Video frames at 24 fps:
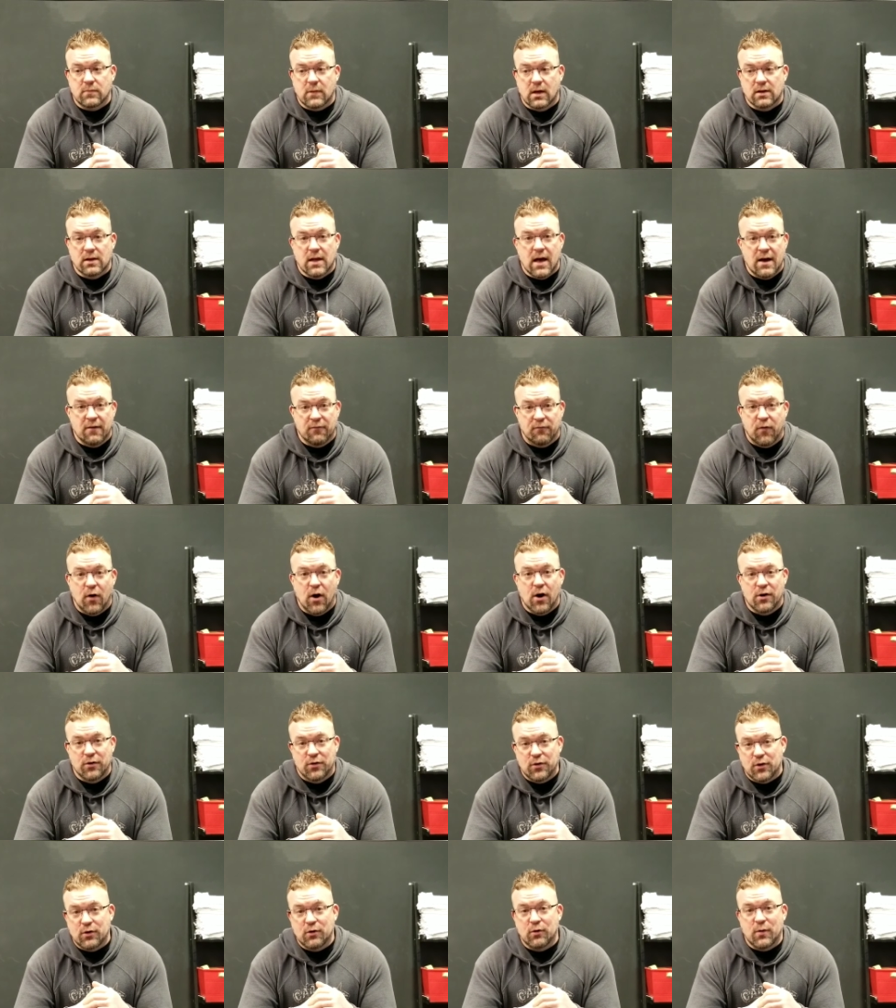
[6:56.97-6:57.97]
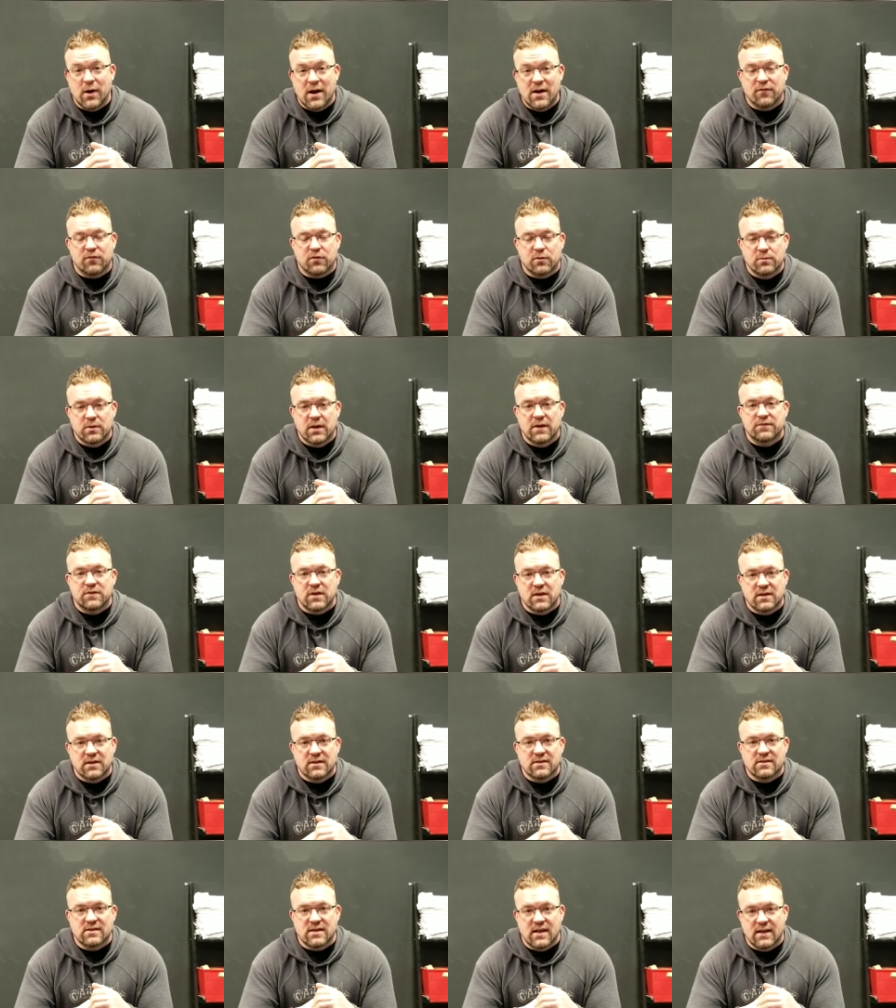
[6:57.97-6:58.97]
a lot farther away from
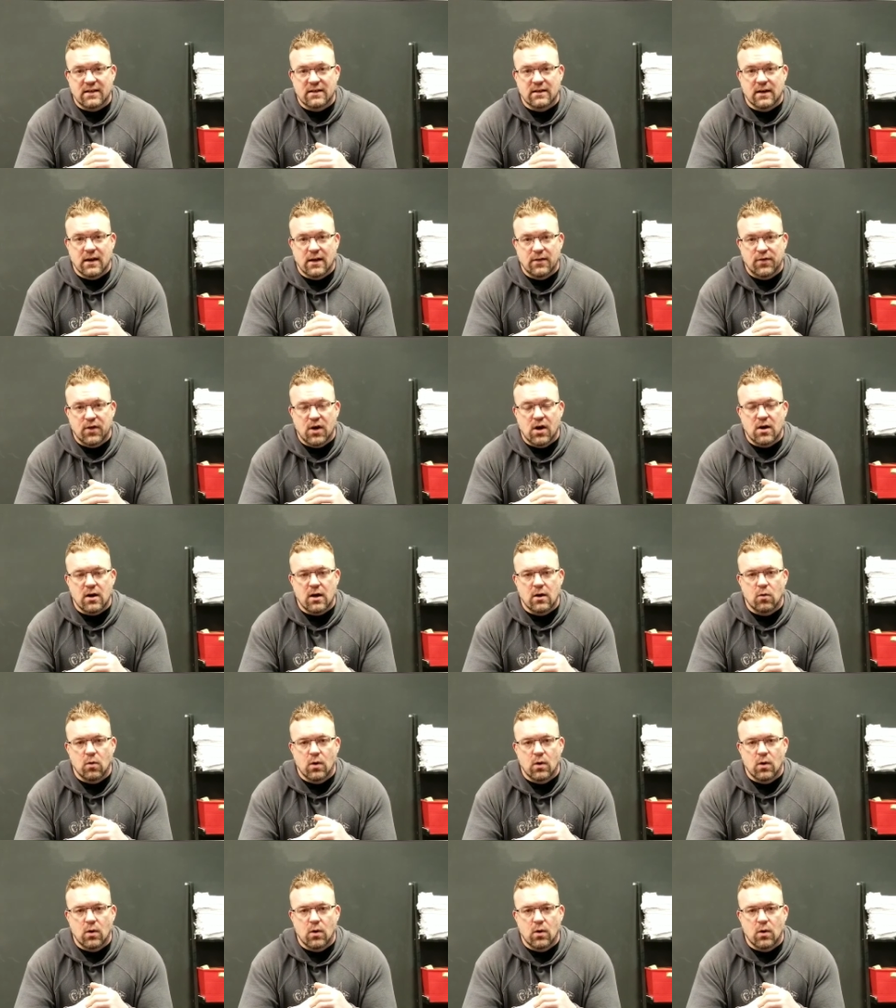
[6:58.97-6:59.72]
lifting this thing than I thought I